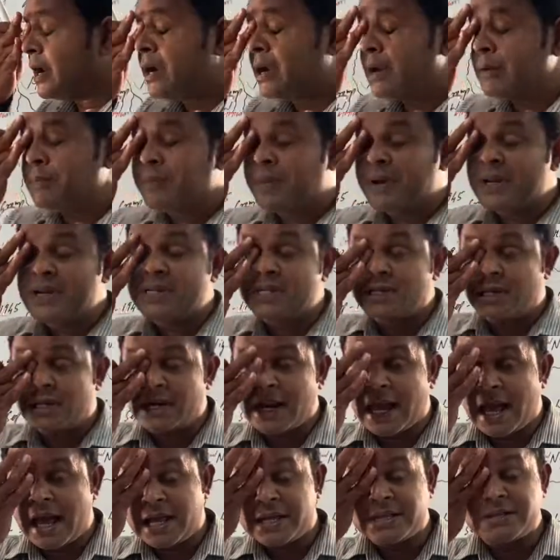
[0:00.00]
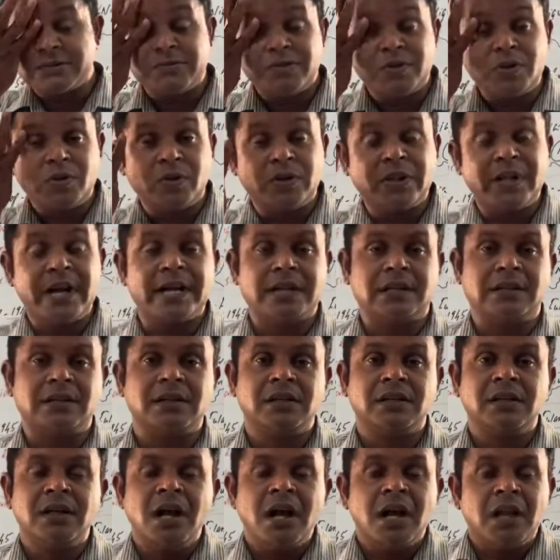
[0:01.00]
Depression, as we know
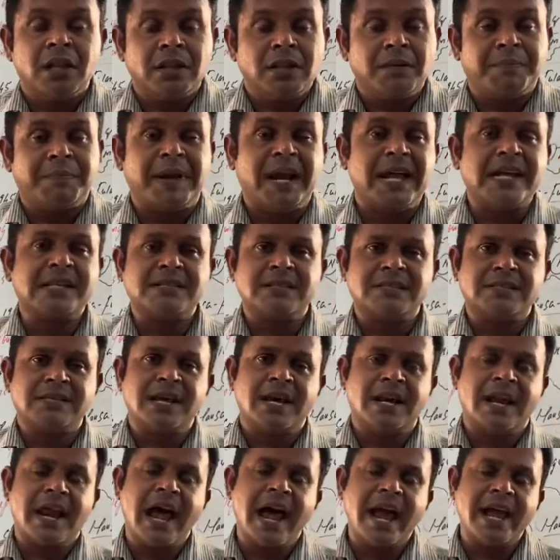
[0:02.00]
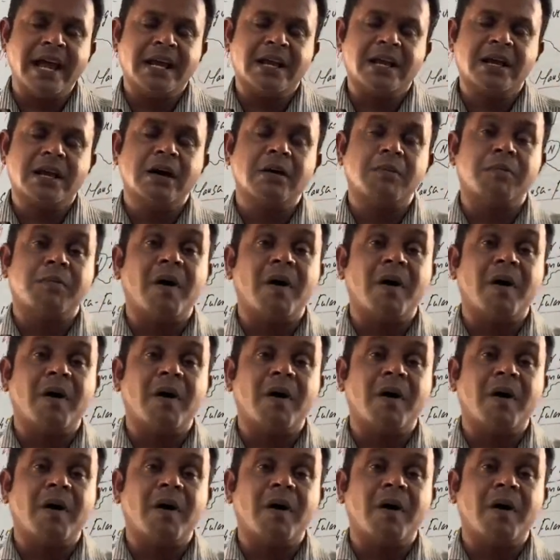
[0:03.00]
that the prices are high,